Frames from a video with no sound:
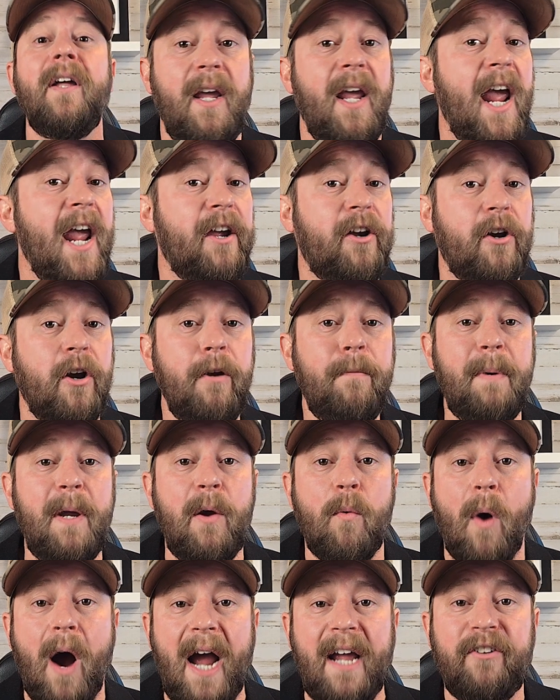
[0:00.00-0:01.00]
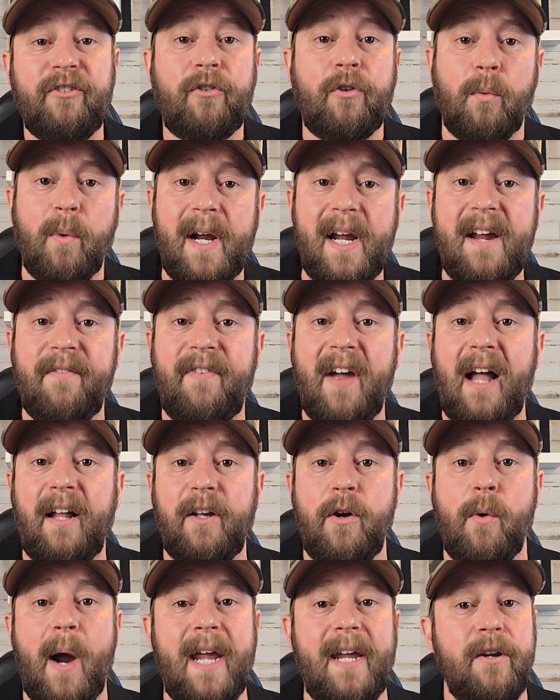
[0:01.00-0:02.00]
it could be wise to
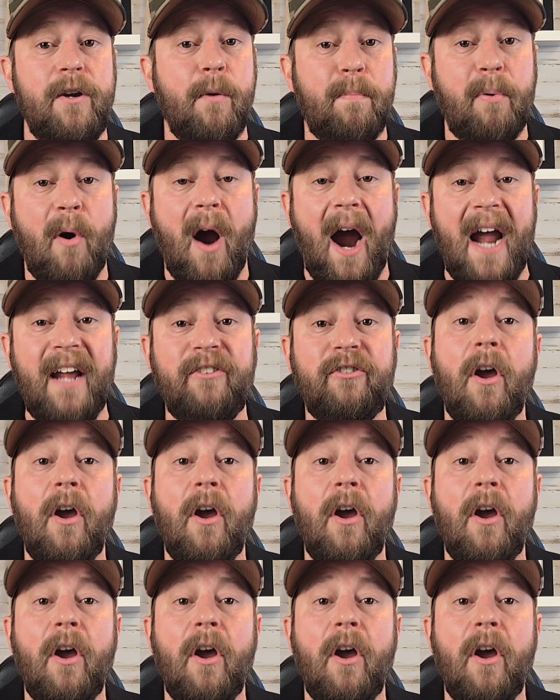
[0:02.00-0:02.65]
reevaluate your price